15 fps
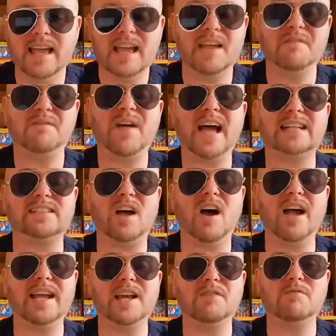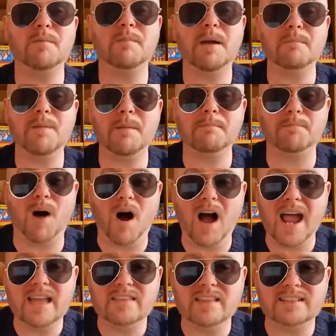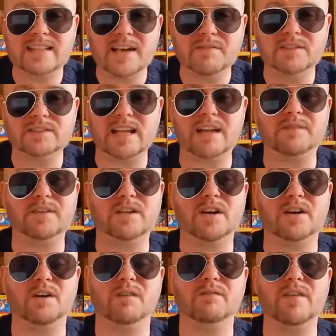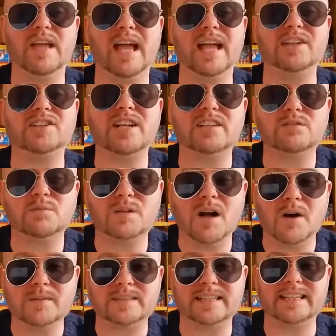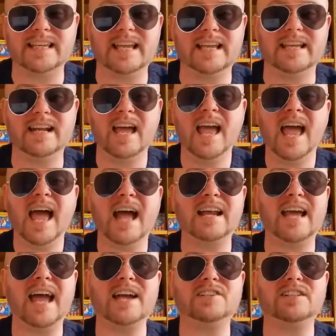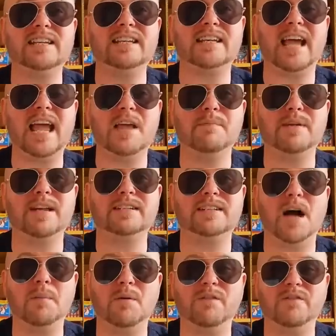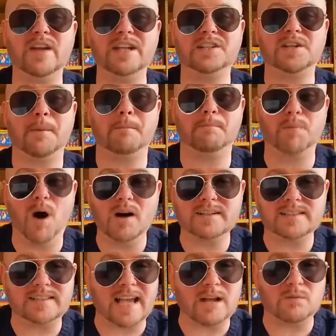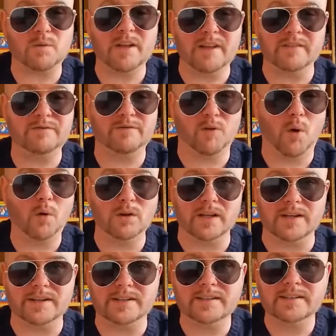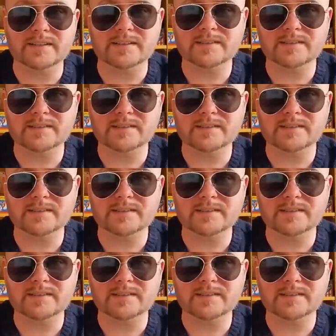In fact, I can remember buying The Devil's Advocate on VHS when I was a kid, and it actually came in a double feature box set with Fallen.